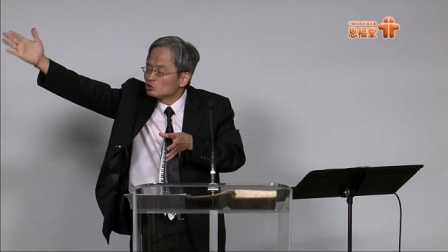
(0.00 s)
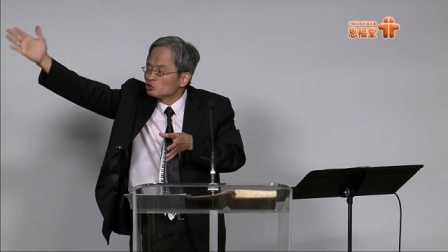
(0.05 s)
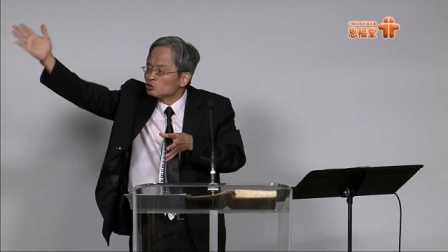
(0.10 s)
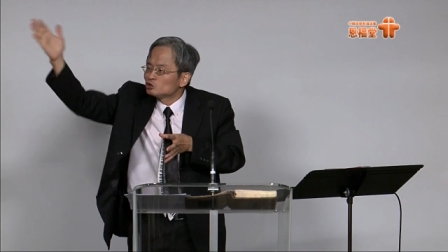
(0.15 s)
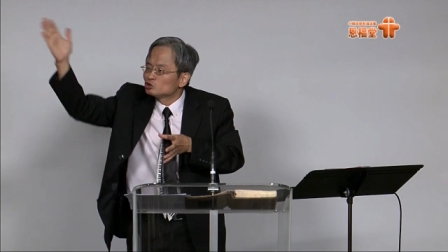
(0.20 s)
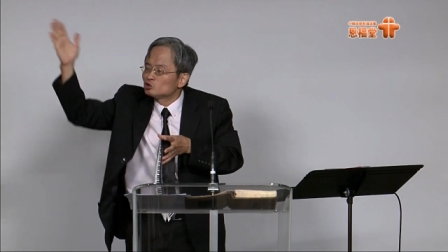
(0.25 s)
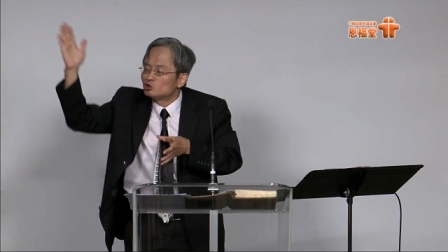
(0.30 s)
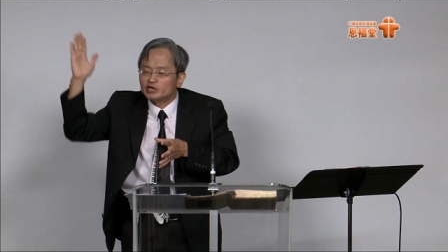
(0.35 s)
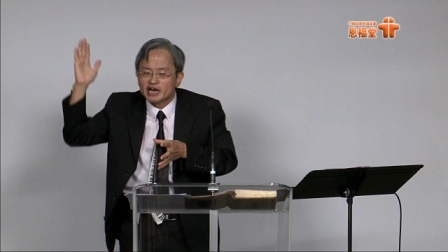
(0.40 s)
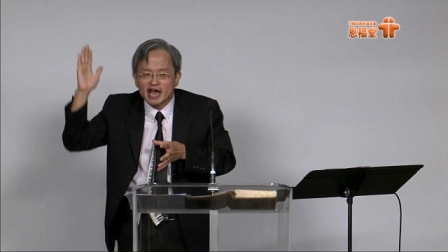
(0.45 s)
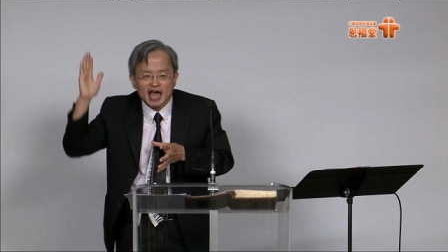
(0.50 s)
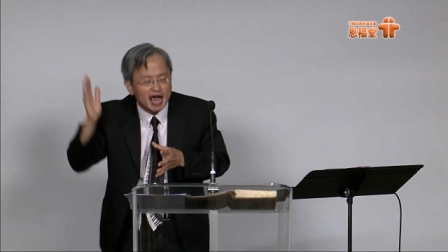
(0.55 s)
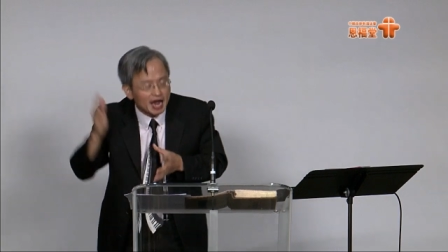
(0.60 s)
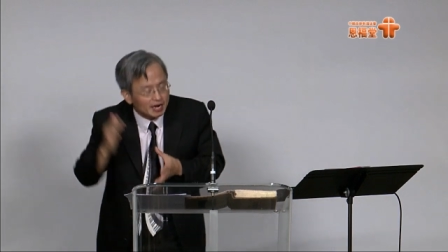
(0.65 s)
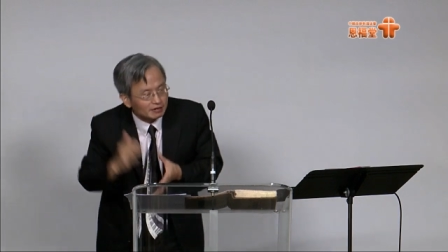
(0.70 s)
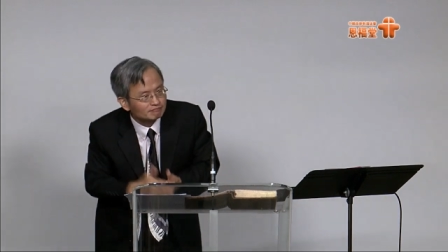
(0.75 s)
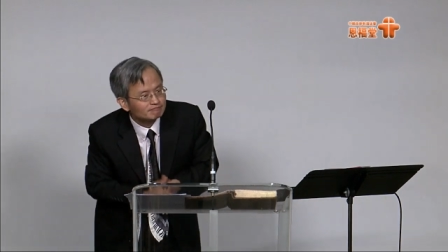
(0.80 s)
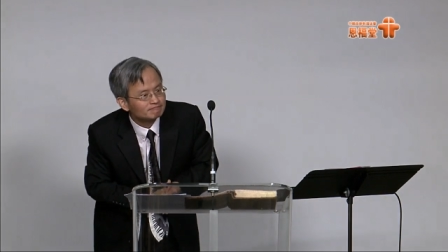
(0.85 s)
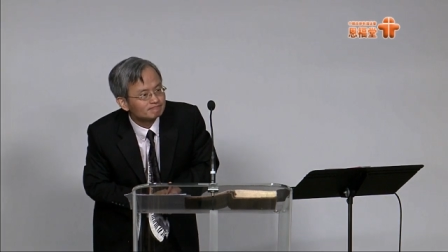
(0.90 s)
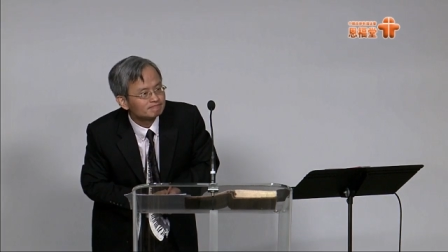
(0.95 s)
to the end.
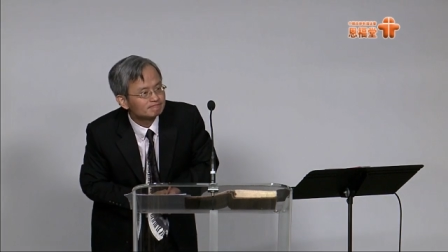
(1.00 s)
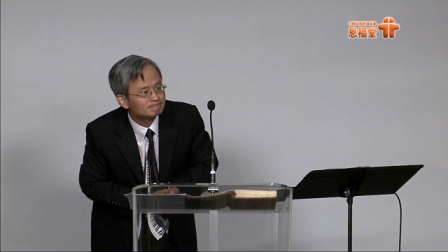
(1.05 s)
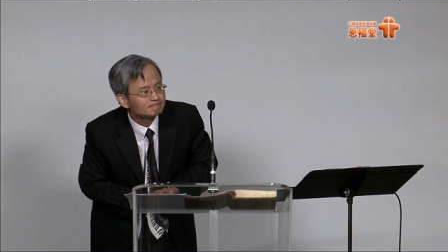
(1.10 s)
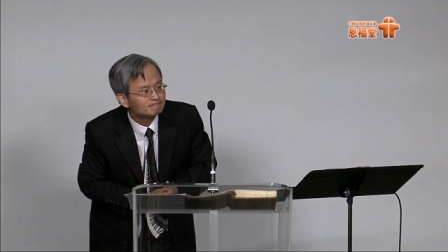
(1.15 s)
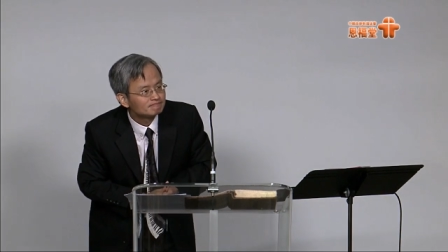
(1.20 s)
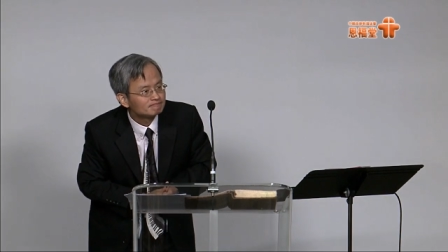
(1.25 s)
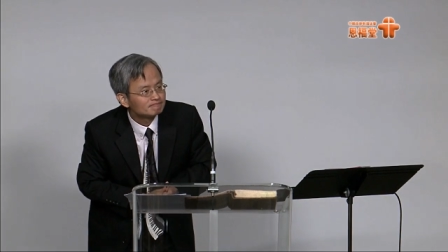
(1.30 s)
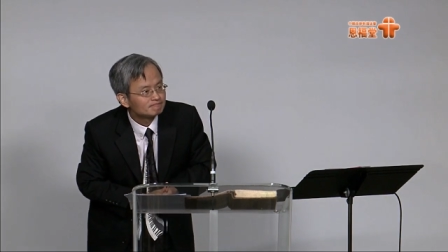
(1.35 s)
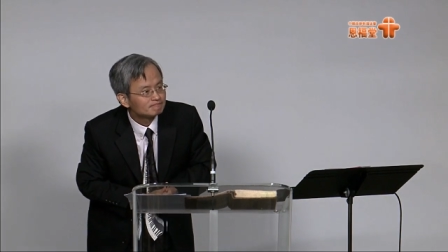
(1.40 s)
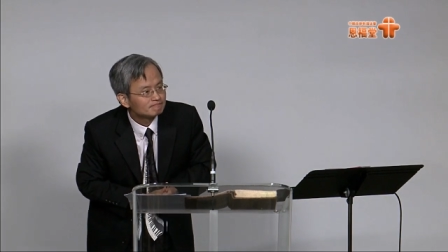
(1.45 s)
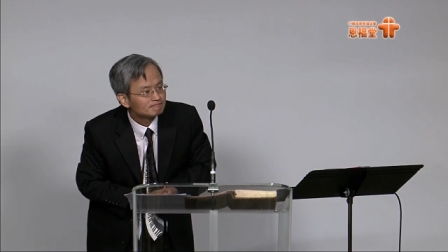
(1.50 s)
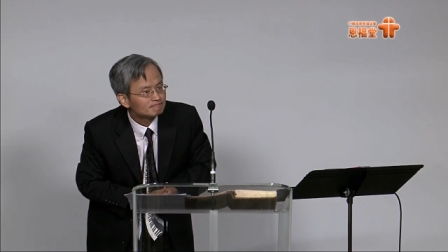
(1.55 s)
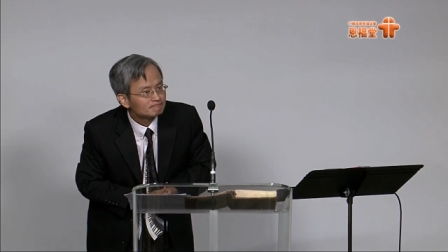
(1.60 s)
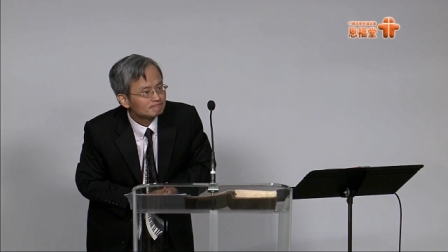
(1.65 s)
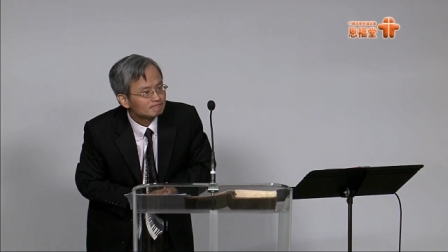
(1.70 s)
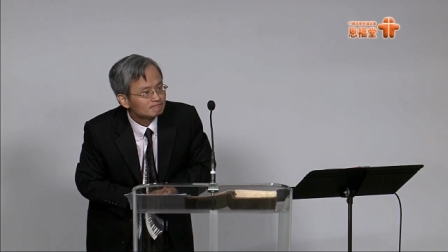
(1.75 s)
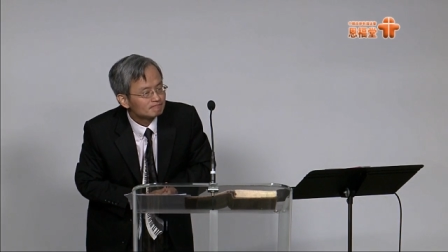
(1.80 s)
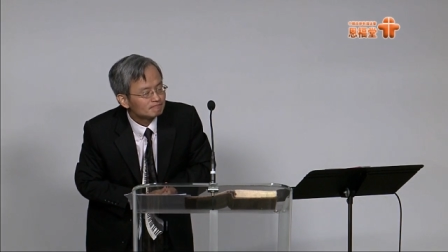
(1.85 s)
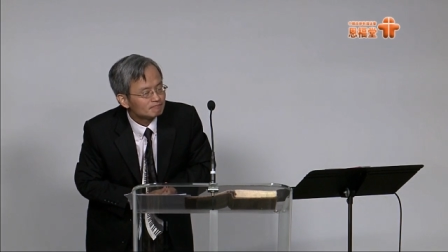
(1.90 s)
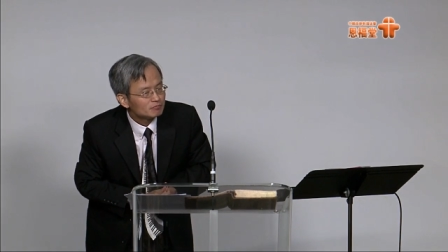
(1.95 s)

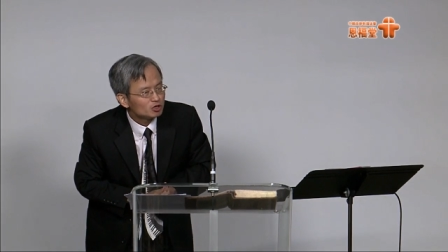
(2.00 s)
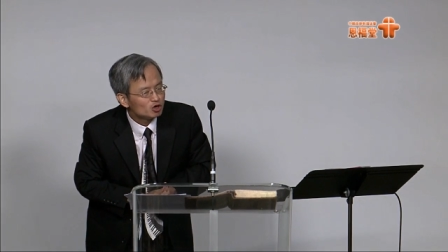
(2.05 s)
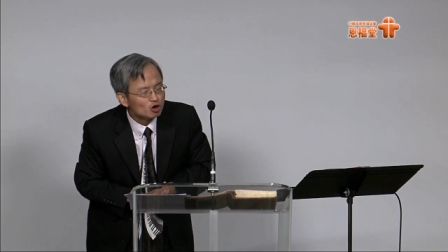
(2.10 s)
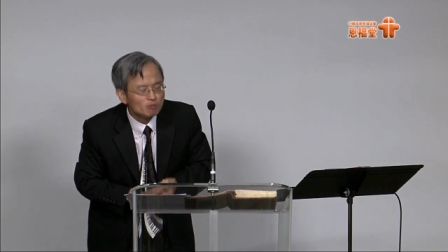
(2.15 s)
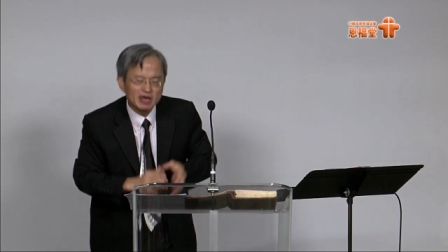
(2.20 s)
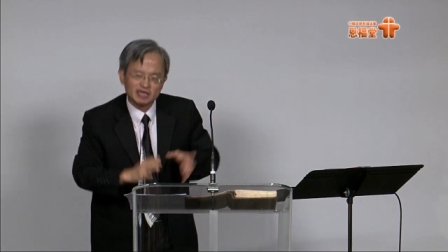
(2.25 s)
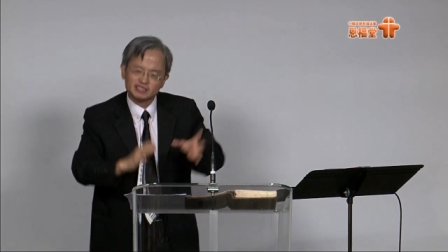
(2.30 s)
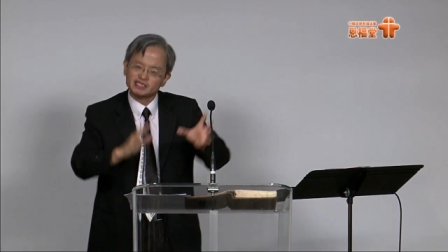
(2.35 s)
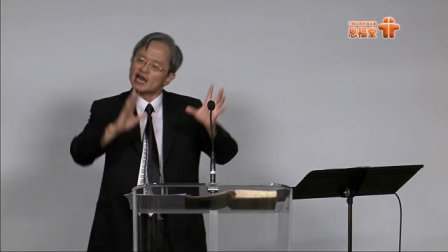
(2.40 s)
You may say,